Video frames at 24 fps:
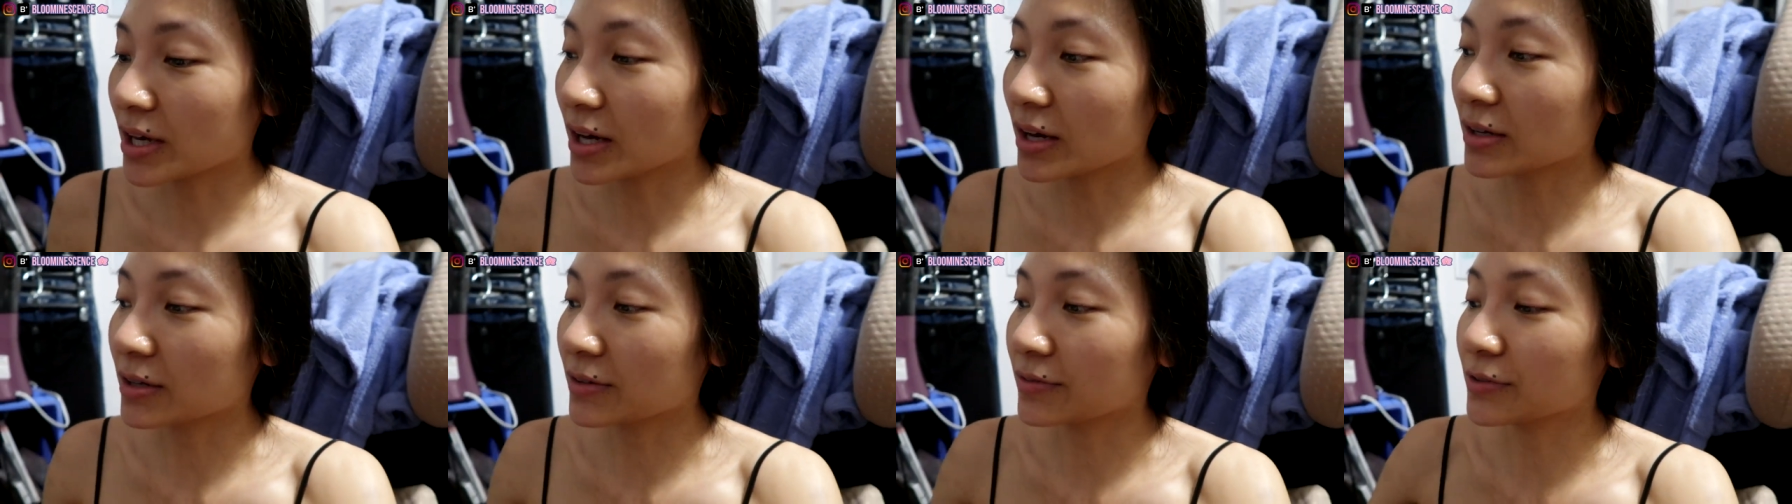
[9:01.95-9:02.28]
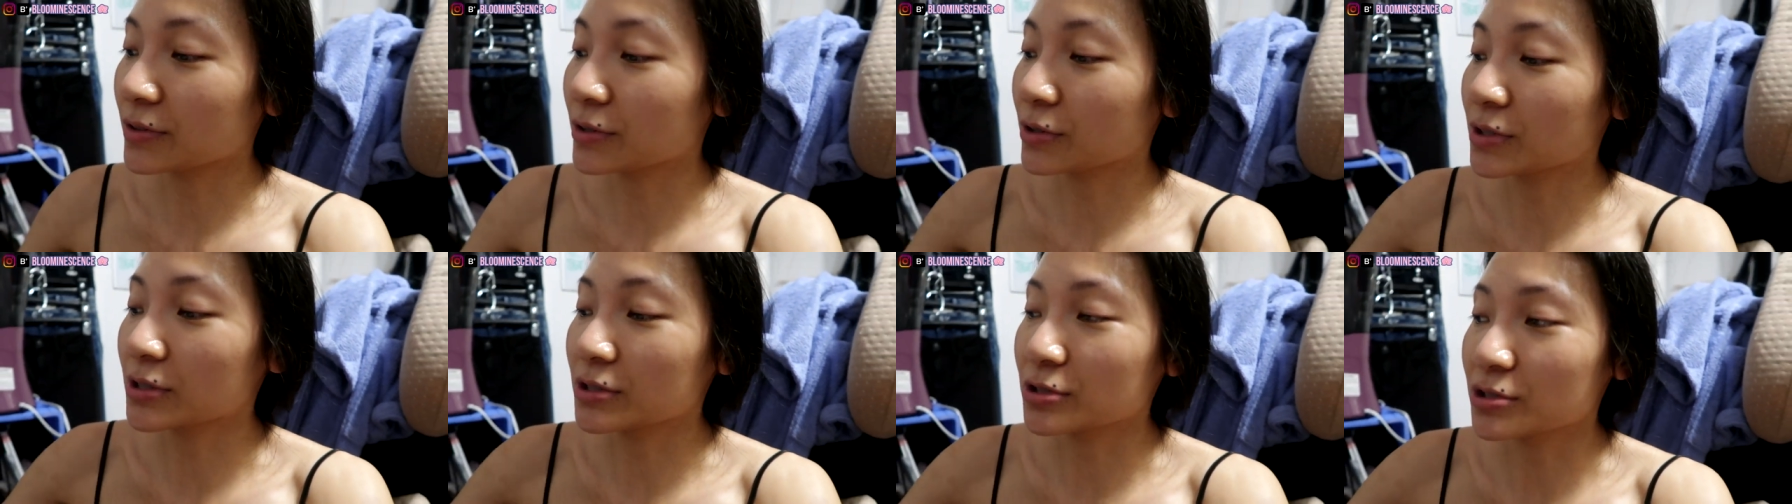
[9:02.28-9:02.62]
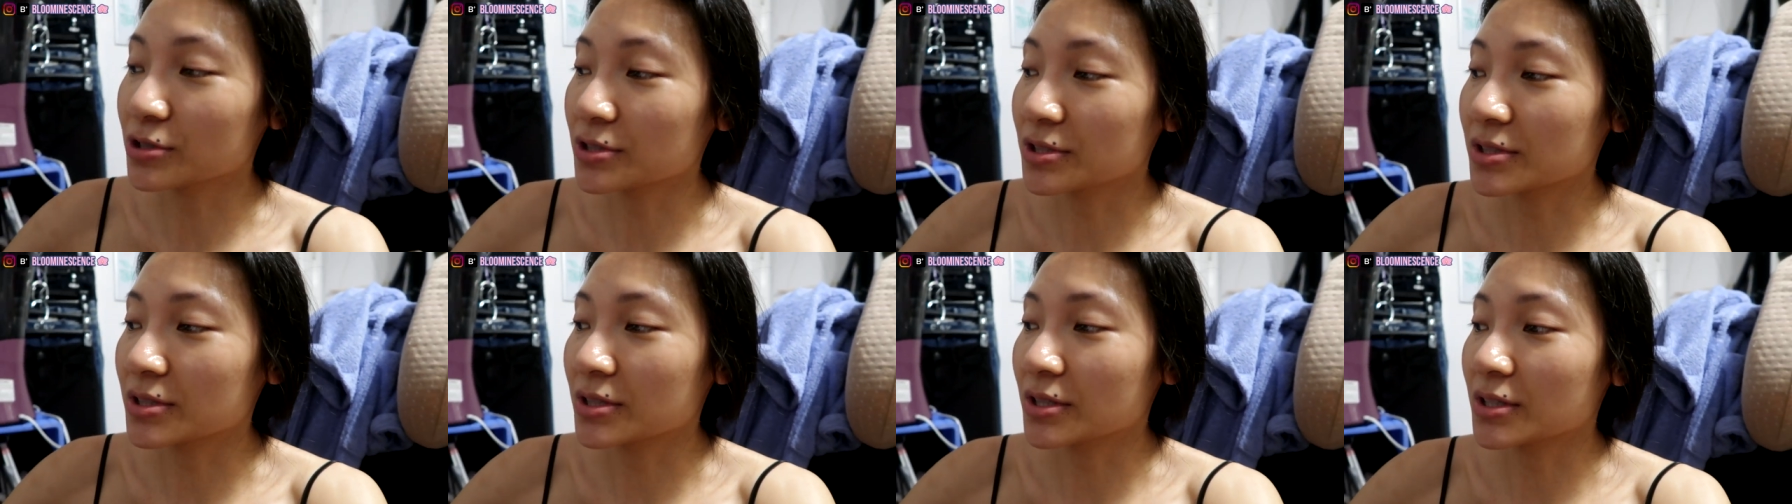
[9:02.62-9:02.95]
out if you're
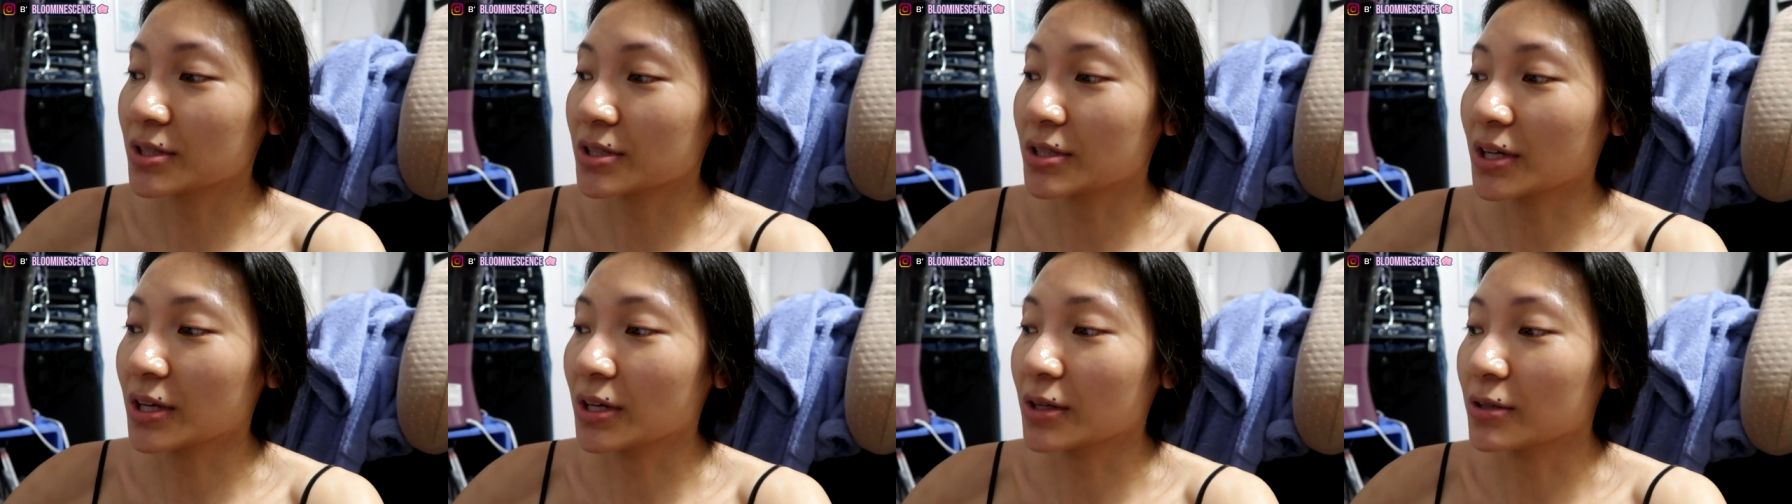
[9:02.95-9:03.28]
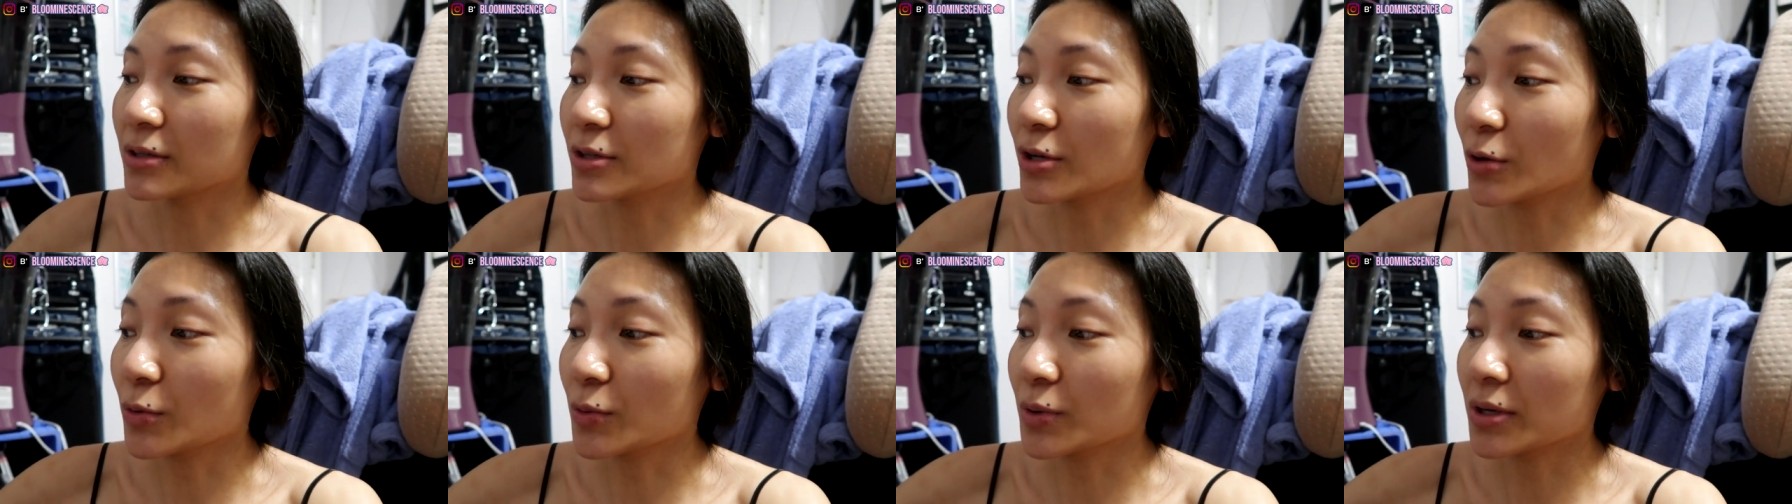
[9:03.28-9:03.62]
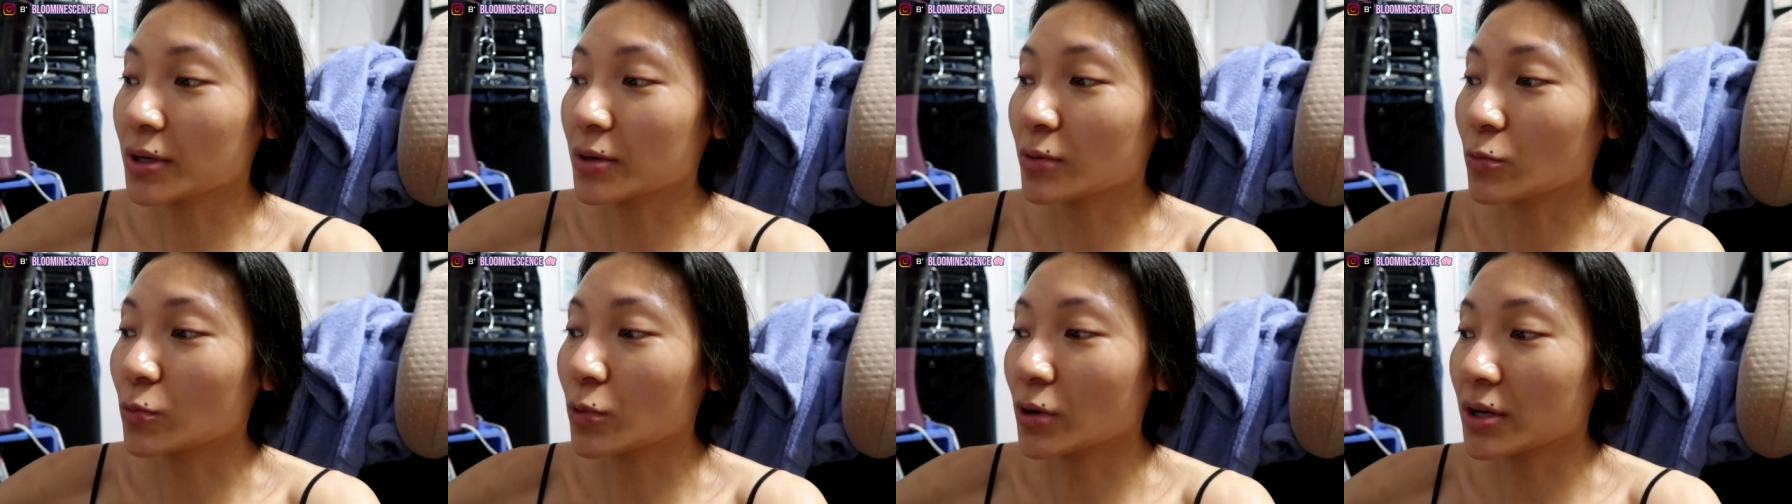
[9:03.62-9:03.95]
interested in
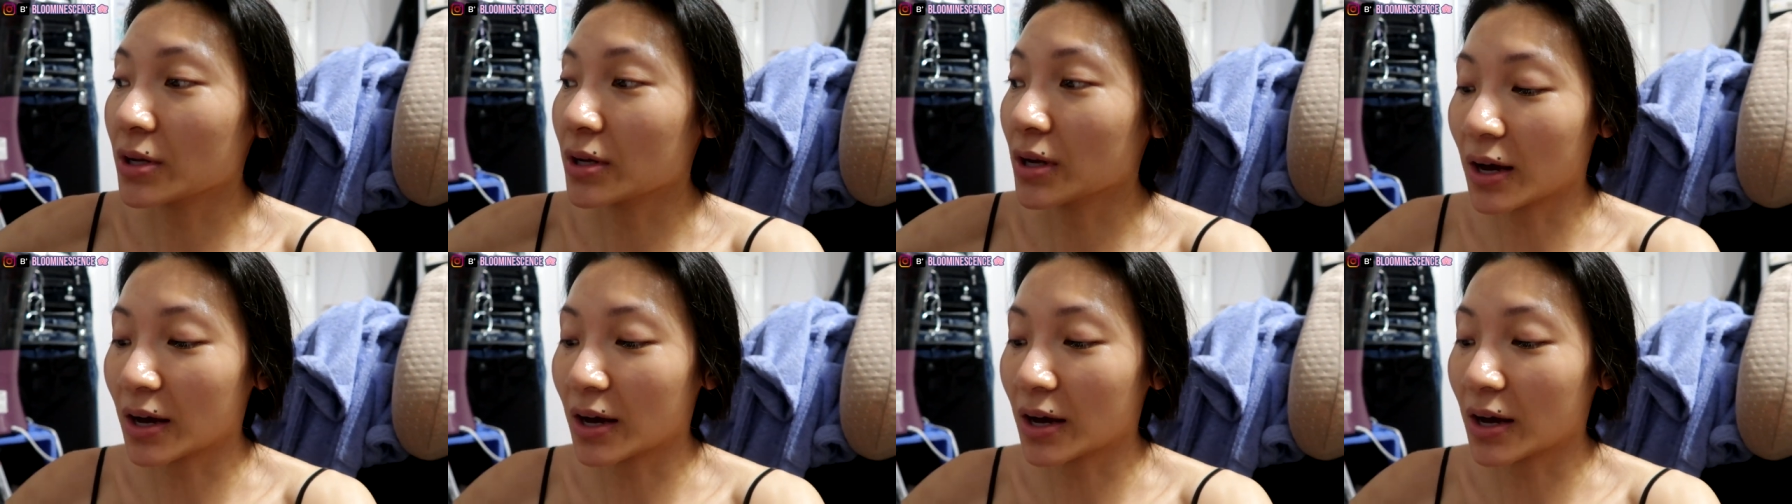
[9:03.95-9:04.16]
knowing what